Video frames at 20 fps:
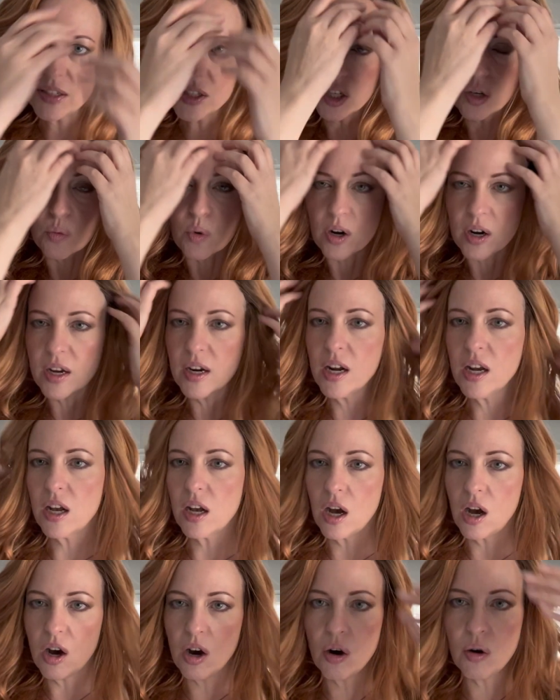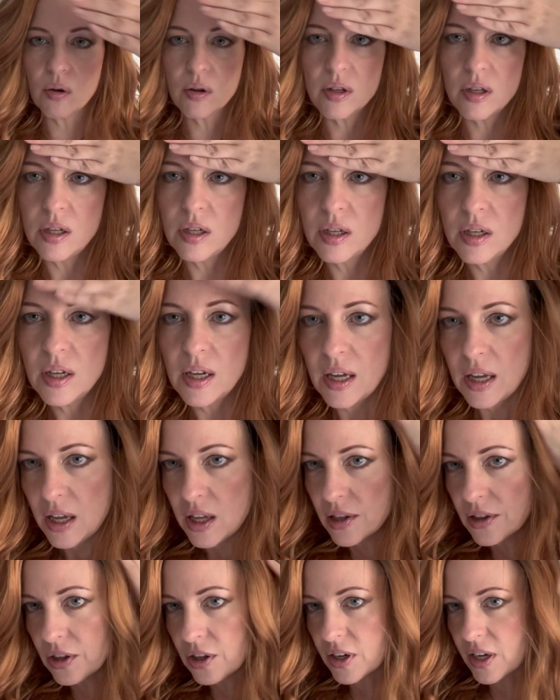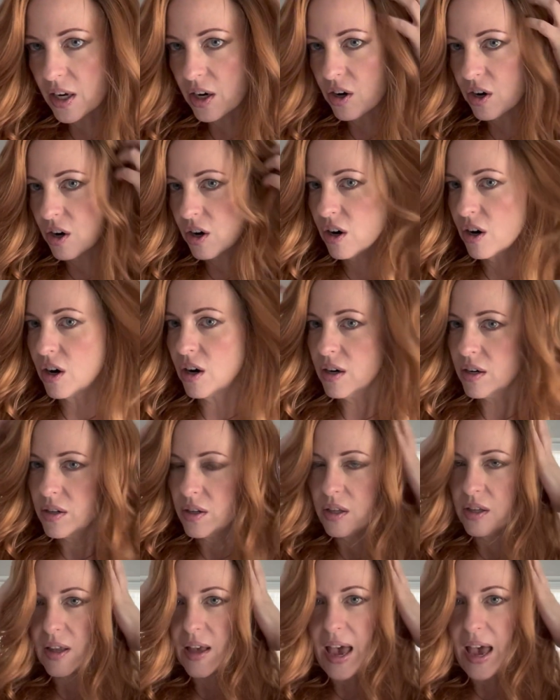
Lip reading: So we're gonna go look at her